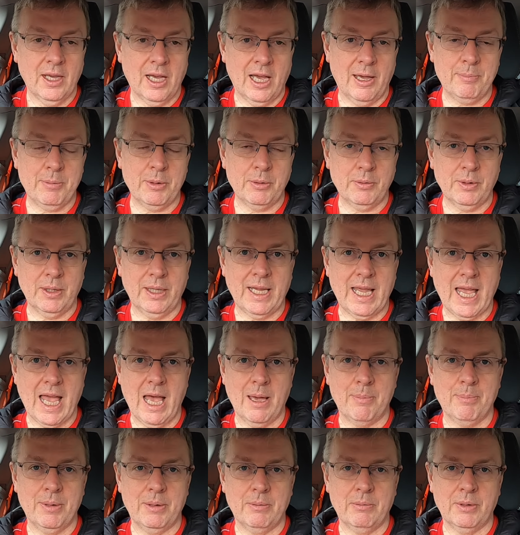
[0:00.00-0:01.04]
I've been really
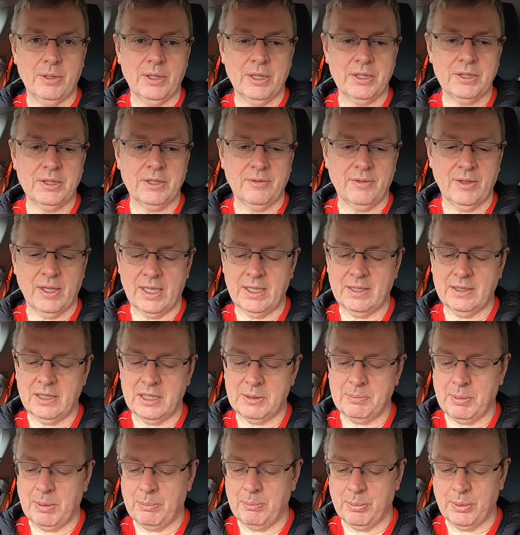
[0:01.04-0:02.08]
happy with this device.
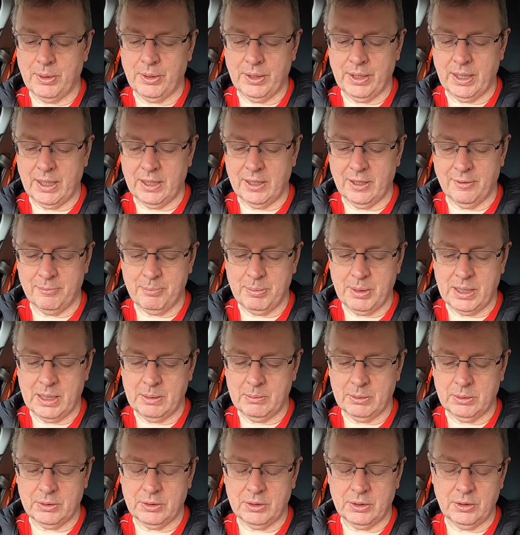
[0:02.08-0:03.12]
It's been brilliant. I've been
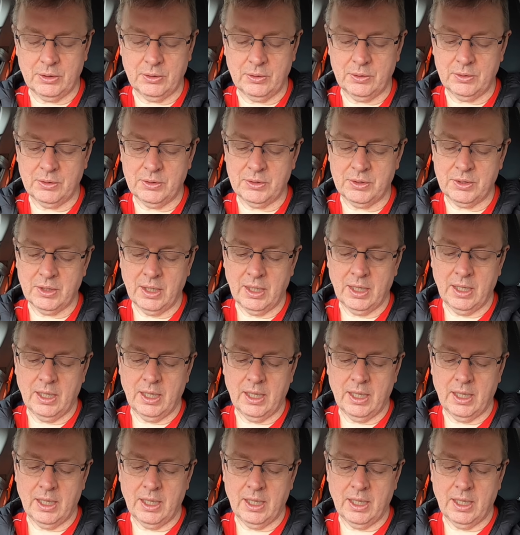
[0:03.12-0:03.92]
able to use